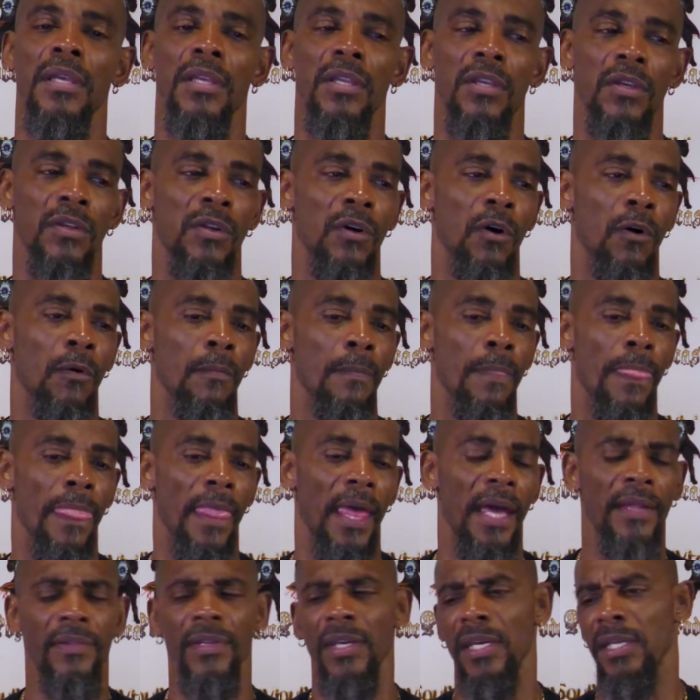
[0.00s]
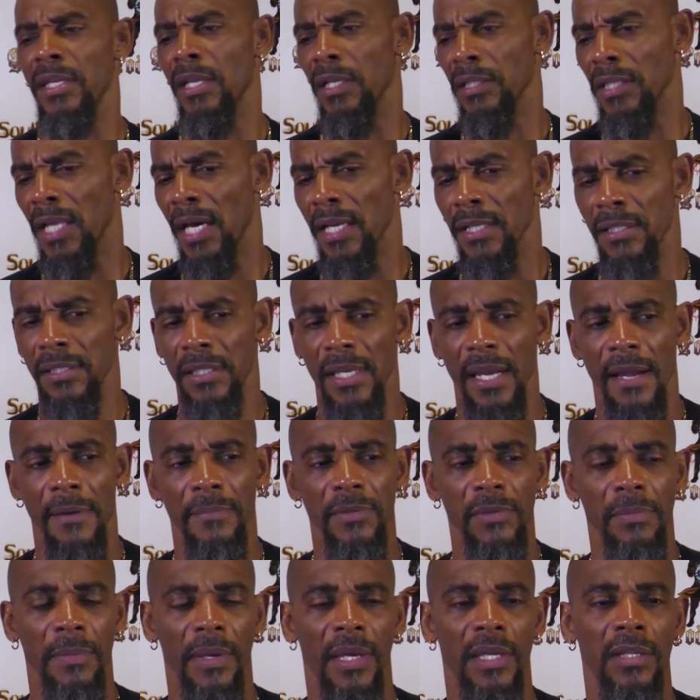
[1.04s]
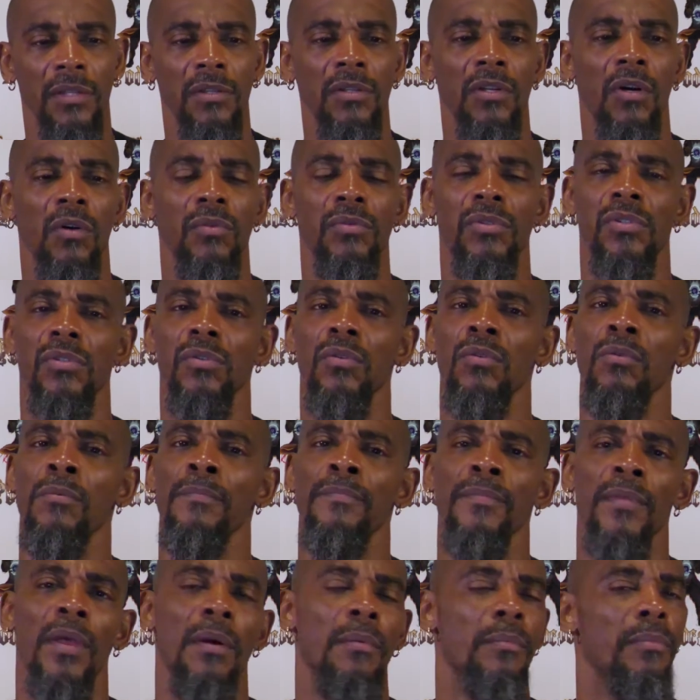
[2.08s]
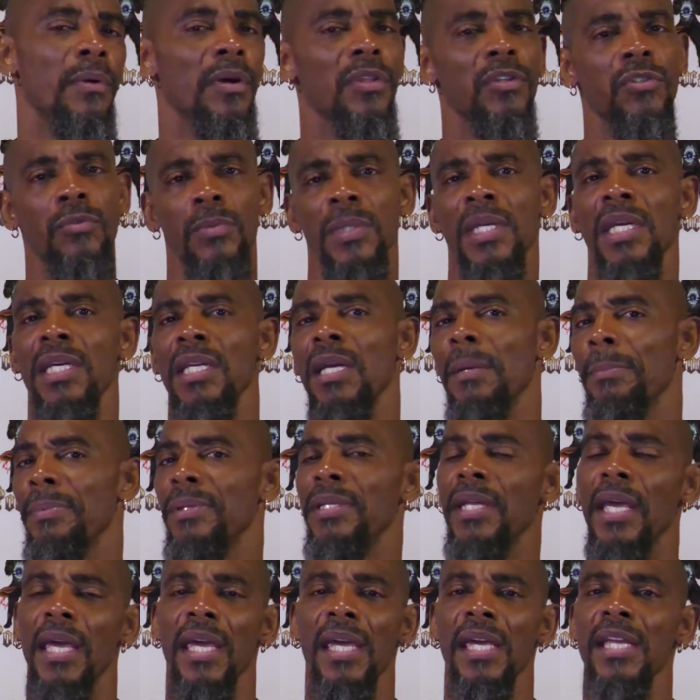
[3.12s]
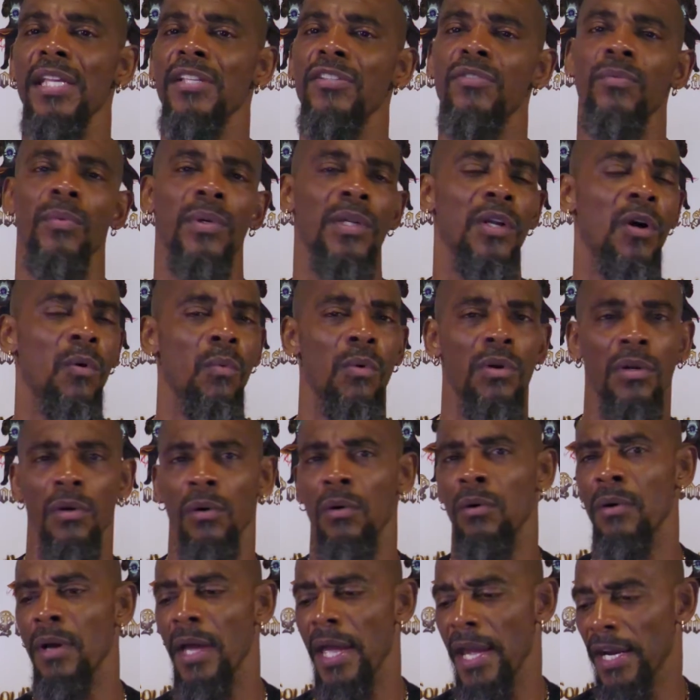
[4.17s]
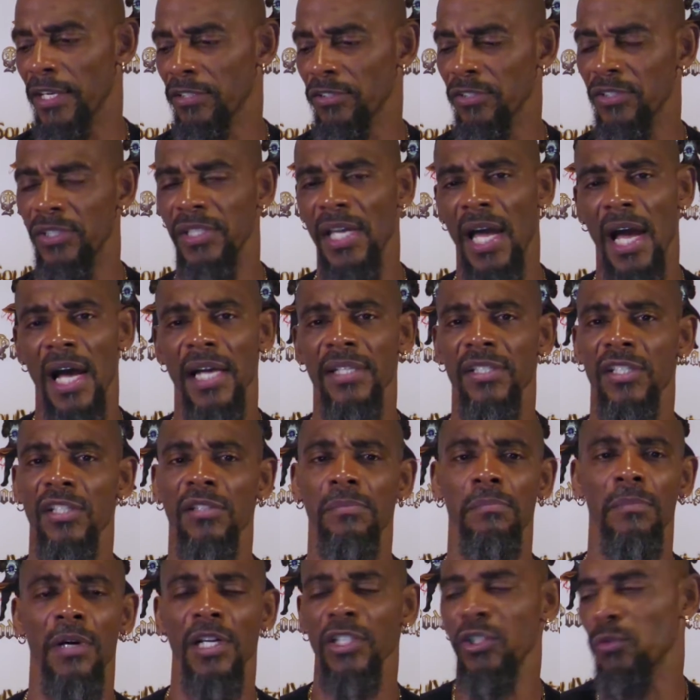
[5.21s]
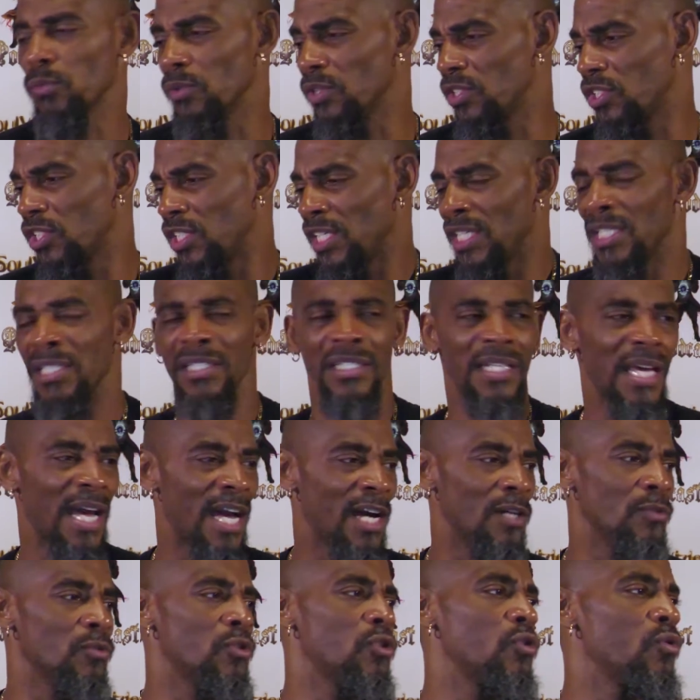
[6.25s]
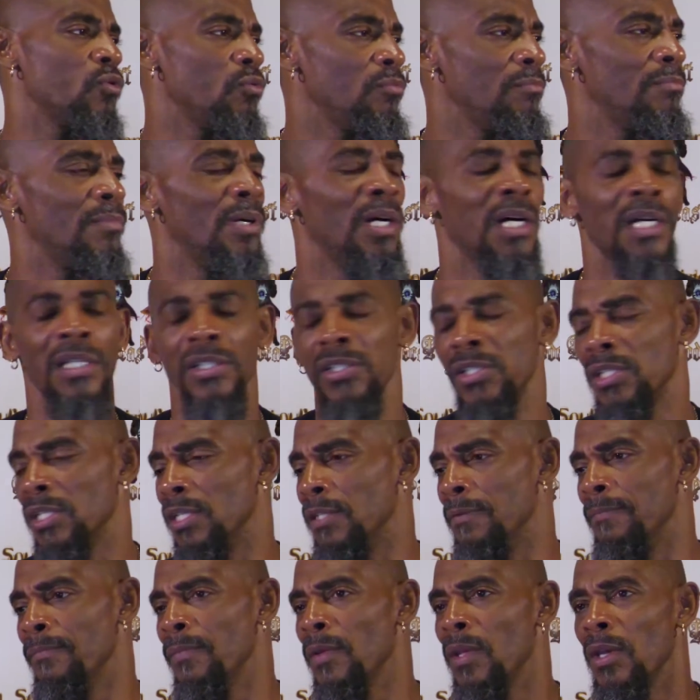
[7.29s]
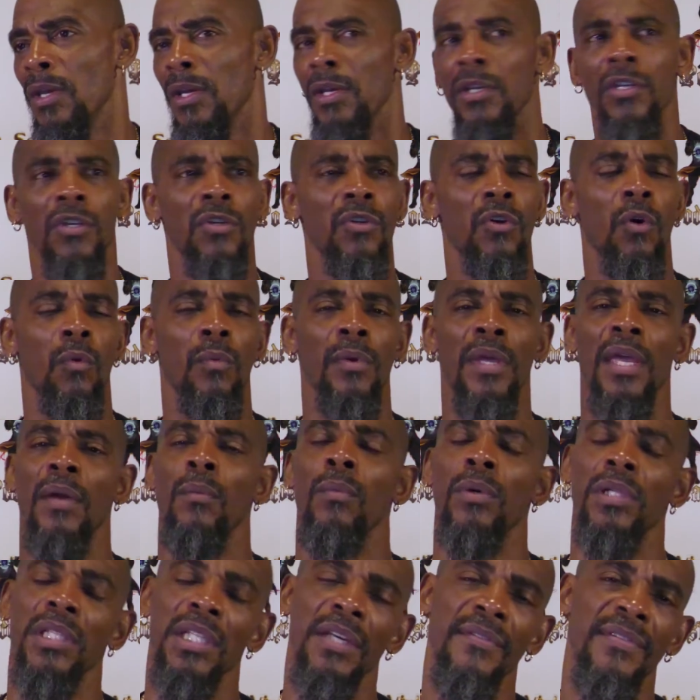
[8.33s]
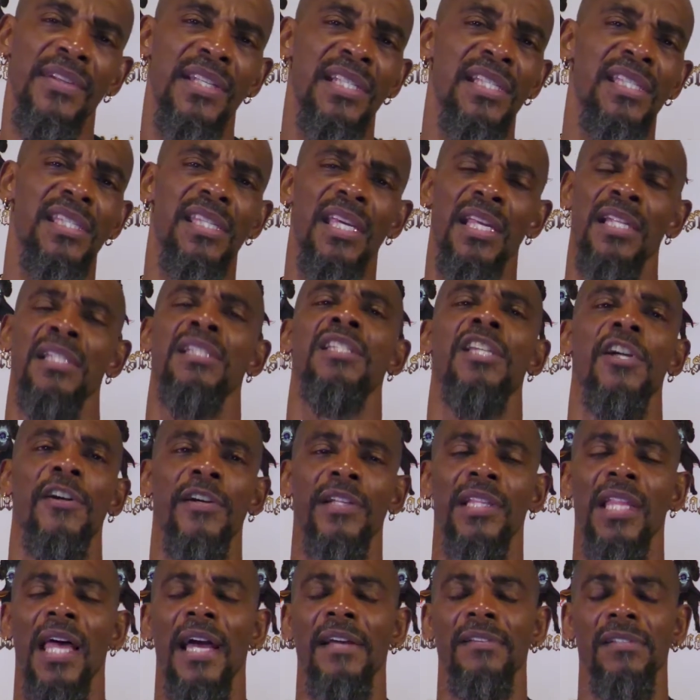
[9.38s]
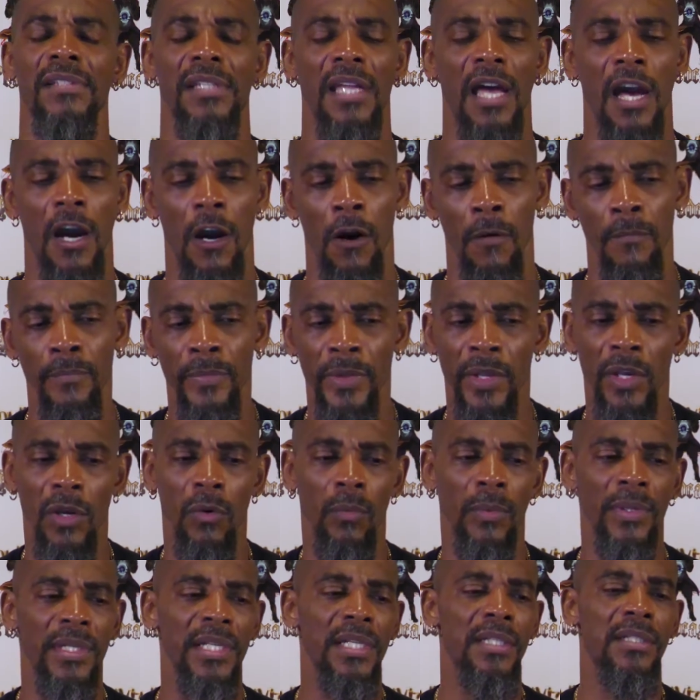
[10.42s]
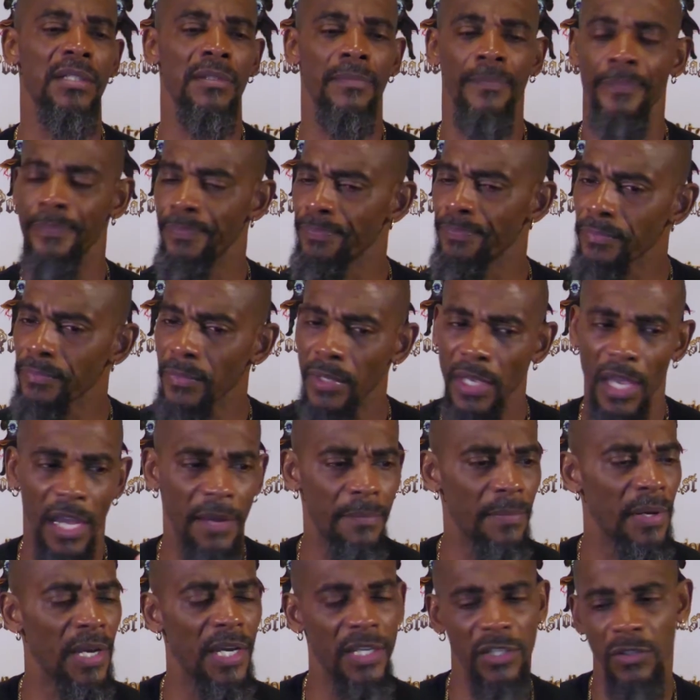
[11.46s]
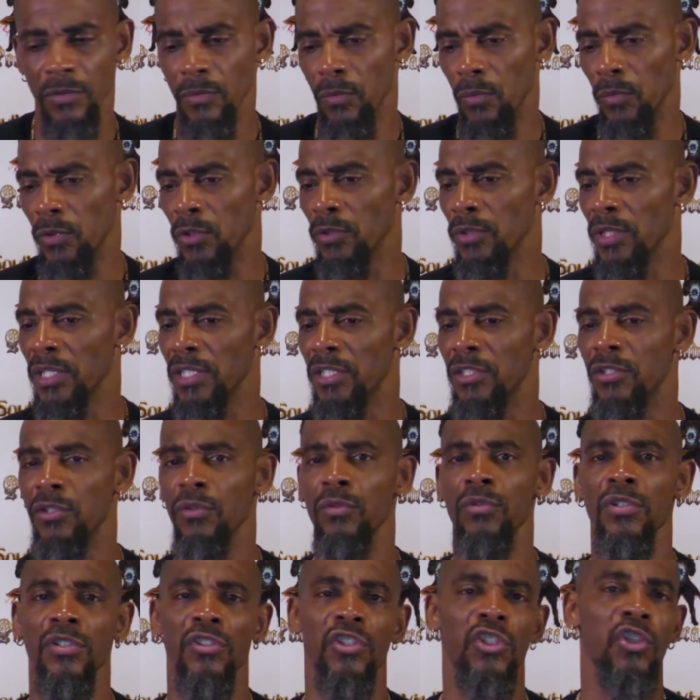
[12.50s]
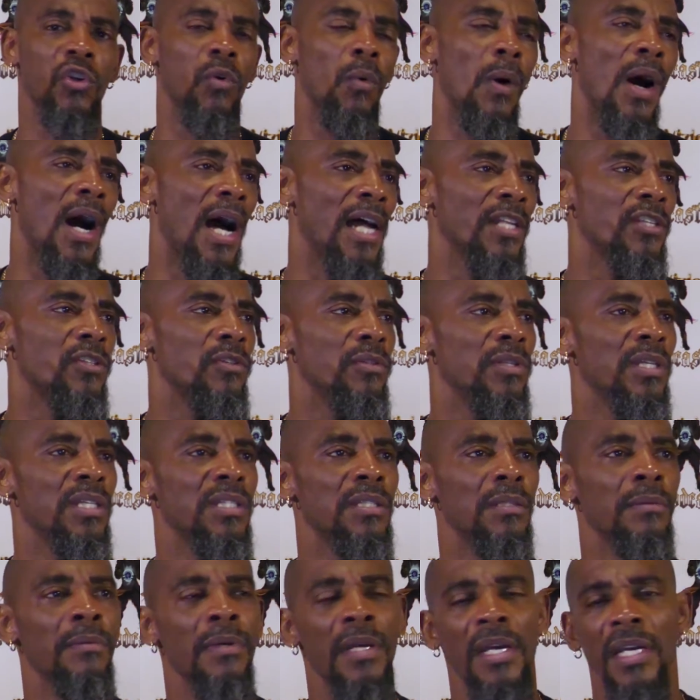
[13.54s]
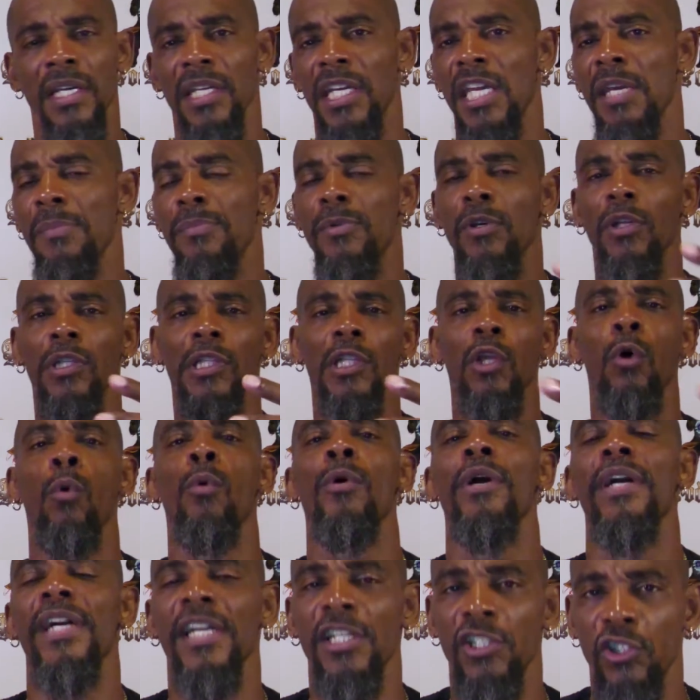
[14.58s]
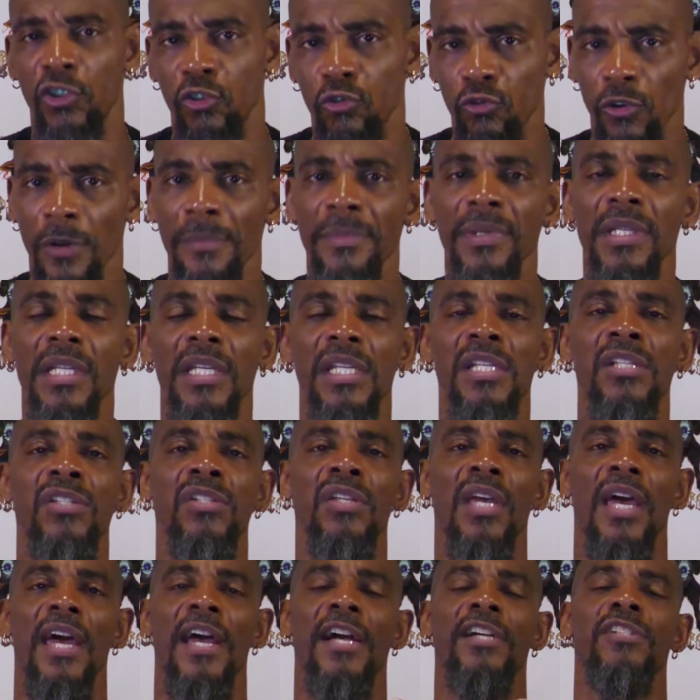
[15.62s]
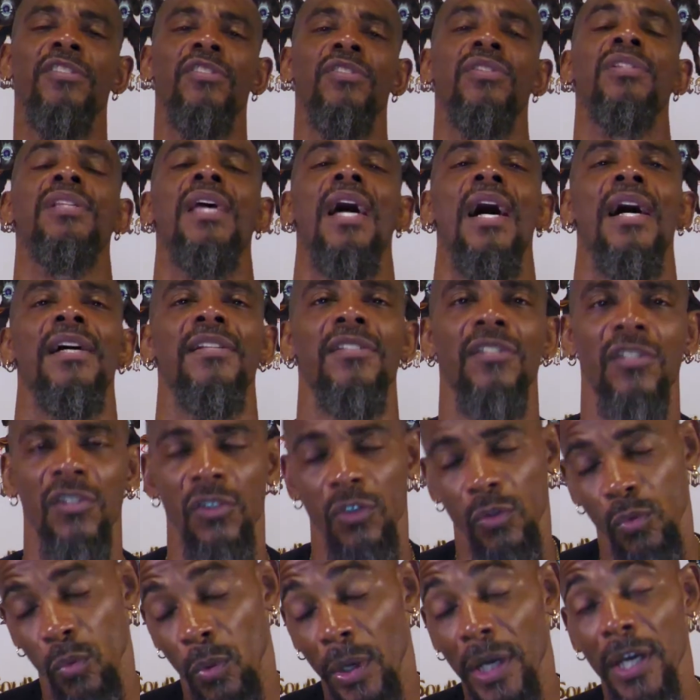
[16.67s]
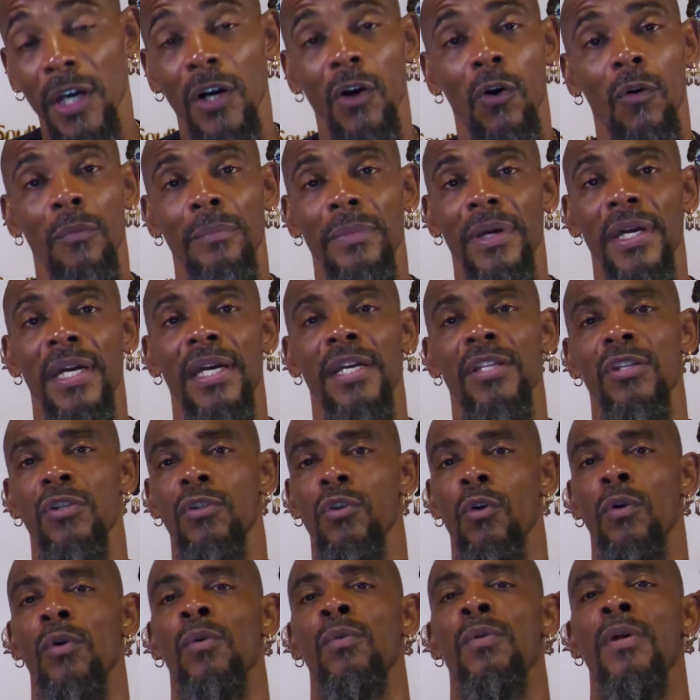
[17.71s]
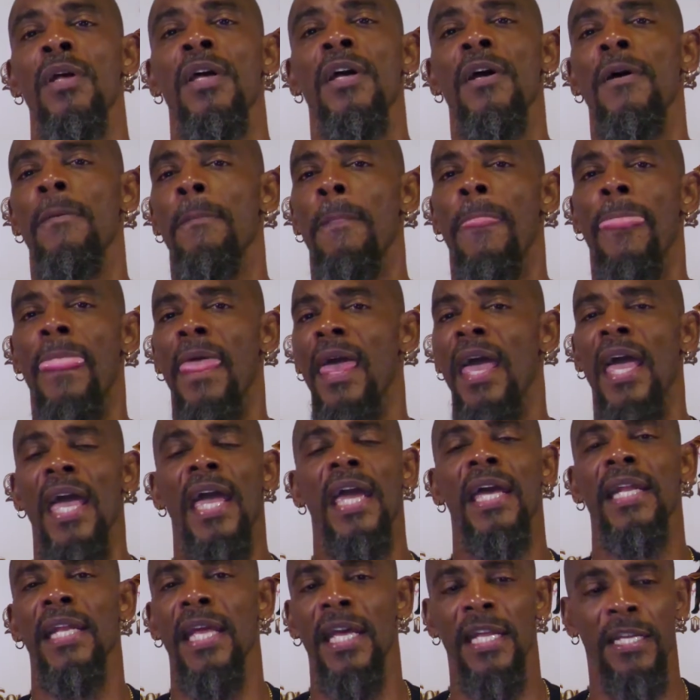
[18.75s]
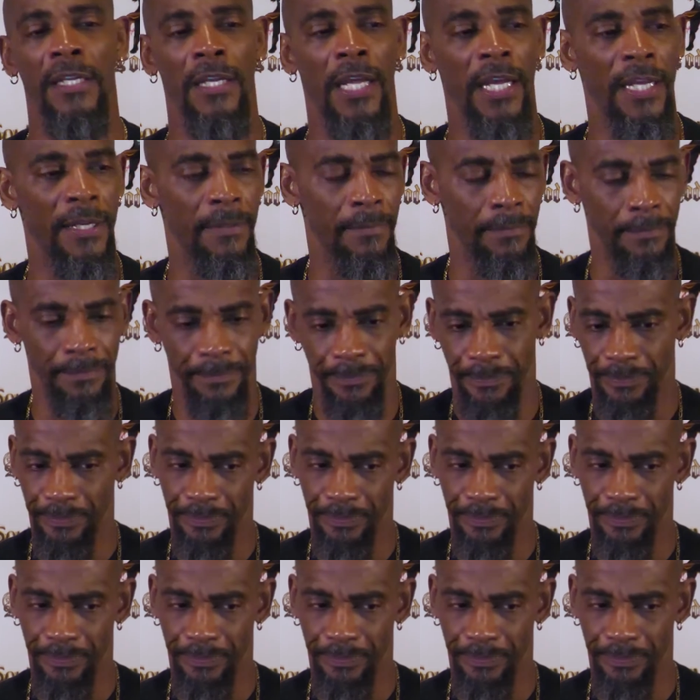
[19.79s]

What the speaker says: And then a lot of times, man, too, brothers, we get up in age, we don't want to exercise as much. We're sitting down too much, and, we're living a sedentary lifestyle. We need to, hey, man, you need to do your squats. You need to keep your lower extremities exercised as well, man, and